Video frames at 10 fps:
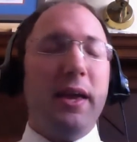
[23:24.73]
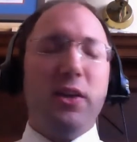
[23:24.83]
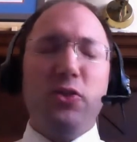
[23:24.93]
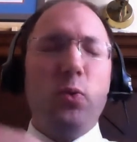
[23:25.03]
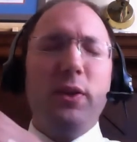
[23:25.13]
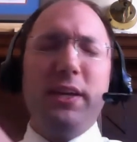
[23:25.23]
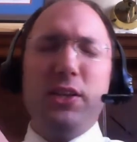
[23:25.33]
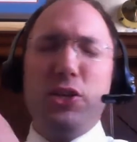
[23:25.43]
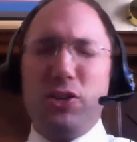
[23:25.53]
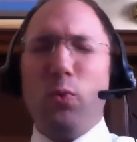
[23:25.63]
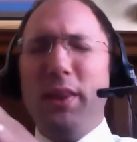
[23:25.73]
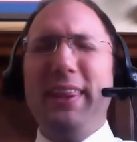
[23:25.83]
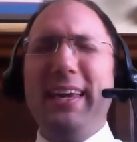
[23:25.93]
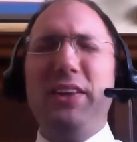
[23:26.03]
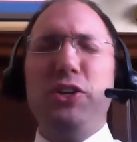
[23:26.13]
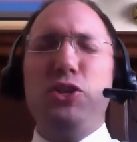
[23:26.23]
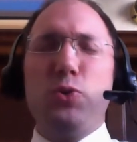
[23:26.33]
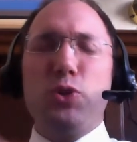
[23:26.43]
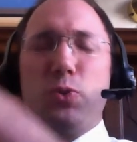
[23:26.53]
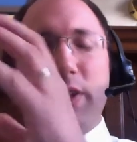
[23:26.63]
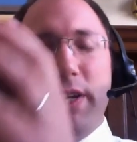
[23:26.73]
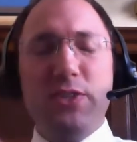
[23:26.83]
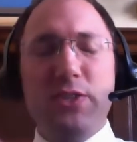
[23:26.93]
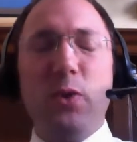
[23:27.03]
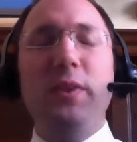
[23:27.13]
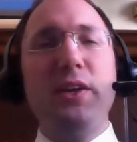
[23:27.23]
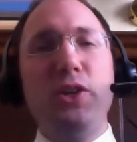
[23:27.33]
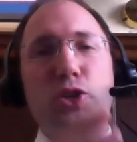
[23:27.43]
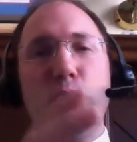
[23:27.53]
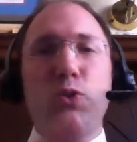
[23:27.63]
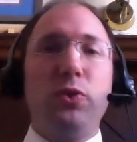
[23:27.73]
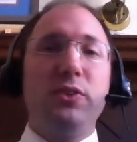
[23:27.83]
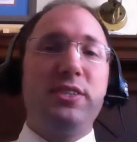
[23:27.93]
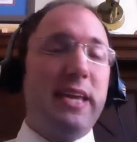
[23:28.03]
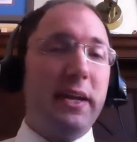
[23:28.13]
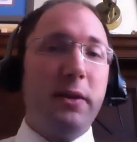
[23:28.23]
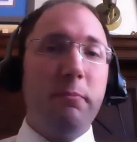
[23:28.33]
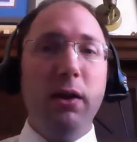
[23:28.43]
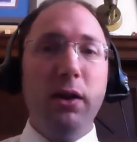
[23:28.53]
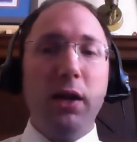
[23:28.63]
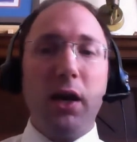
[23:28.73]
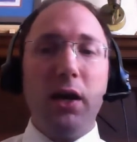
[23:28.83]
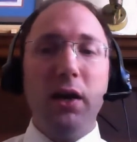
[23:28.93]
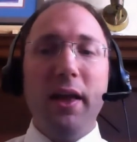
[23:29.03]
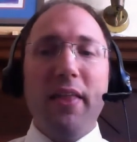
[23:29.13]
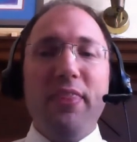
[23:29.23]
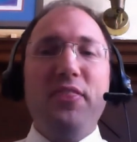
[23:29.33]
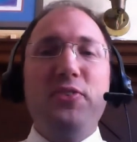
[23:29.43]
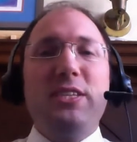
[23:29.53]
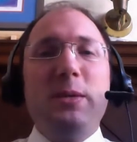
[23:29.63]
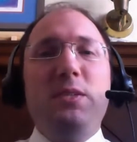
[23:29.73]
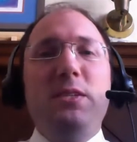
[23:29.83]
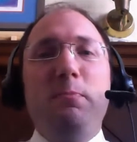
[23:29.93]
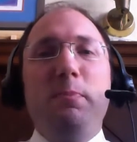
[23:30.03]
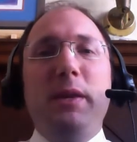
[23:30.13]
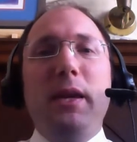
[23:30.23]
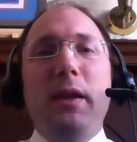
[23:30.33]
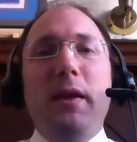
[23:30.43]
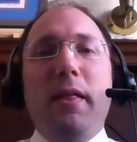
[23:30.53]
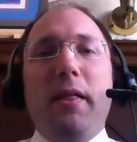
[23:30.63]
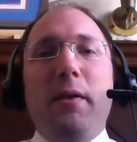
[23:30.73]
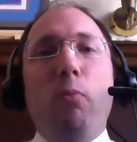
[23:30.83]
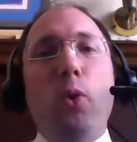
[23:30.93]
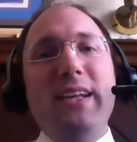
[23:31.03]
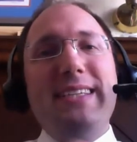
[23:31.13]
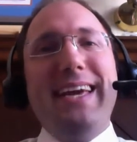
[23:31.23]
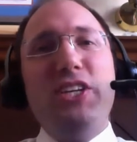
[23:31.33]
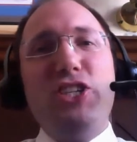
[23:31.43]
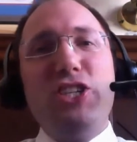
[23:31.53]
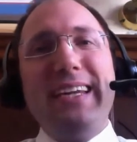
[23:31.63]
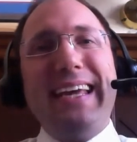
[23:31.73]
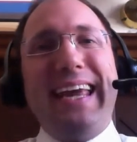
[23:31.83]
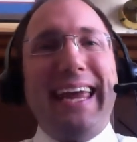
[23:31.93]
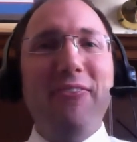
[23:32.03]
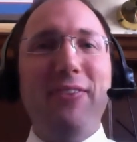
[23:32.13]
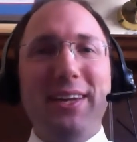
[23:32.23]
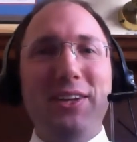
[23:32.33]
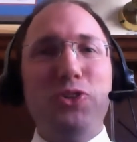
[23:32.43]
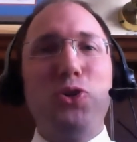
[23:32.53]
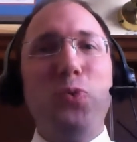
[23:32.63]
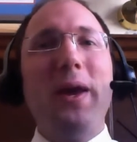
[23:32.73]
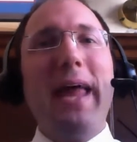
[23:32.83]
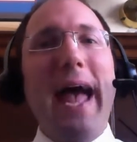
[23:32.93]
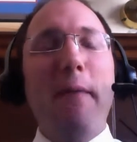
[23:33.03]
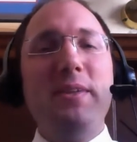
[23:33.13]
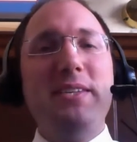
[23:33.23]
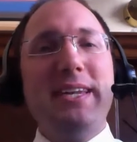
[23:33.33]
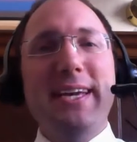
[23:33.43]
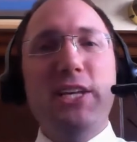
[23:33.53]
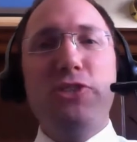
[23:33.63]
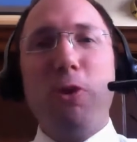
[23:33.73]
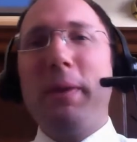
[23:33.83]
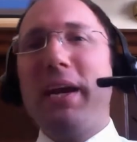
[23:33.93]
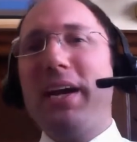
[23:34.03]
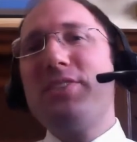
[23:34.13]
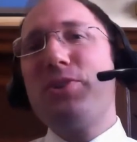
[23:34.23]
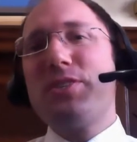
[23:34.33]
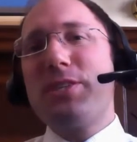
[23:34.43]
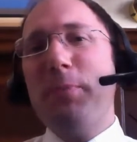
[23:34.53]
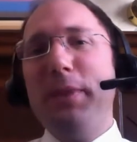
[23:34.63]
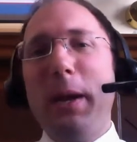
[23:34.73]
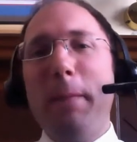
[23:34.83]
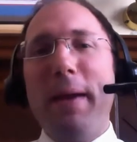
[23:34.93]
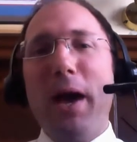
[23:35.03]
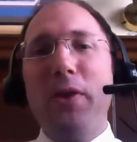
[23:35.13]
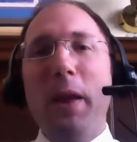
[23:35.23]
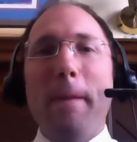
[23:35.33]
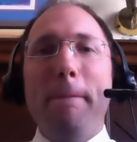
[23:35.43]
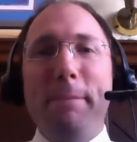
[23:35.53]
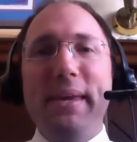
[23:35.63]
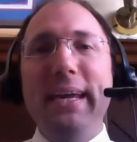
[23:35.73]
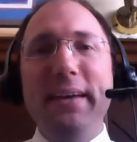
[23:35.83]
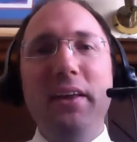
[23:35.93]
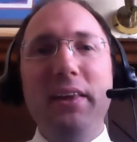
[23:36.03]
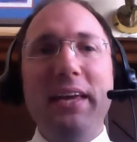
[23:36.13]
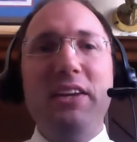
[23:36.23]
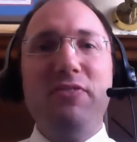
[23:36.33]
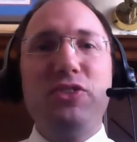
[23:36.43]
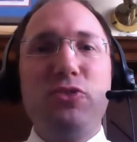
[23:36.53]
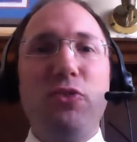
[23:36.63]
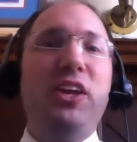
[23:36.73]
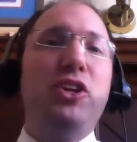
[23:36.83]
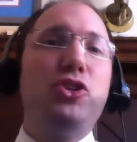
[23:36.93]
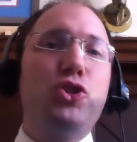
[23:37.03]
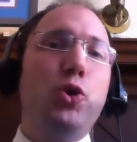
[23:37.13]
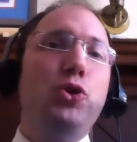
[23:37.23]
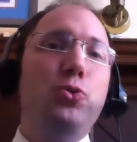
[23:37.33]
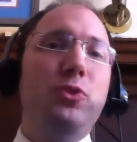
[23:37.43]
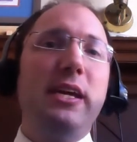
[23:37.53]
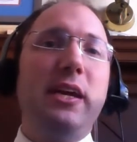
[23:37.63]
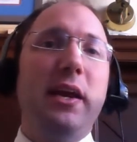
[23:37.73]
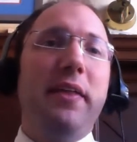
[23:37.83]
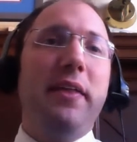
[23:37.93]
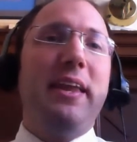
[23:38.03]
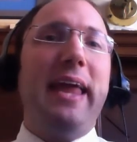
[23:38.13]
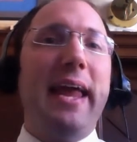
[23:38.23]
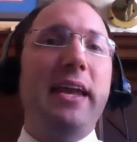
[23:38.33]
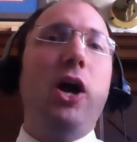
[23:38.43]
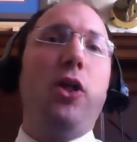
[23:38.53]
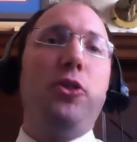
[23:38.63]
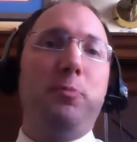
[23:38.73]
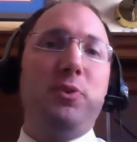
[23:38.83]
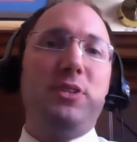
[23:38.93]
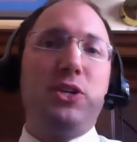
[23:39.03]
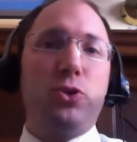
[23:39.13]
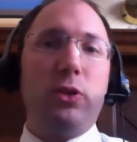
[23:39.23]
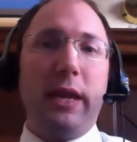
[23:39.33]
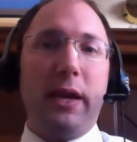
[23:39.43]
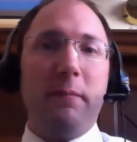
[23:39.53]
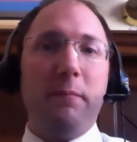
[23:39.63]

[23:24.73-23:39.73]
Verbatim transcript: one thing in the one thing in the Jewish world in Israel, one thing in the Jewish world, say in America, that there seems to be more attention given to what happens in Israel because there's something about being in the land of Israel that is so unique than any other potential land.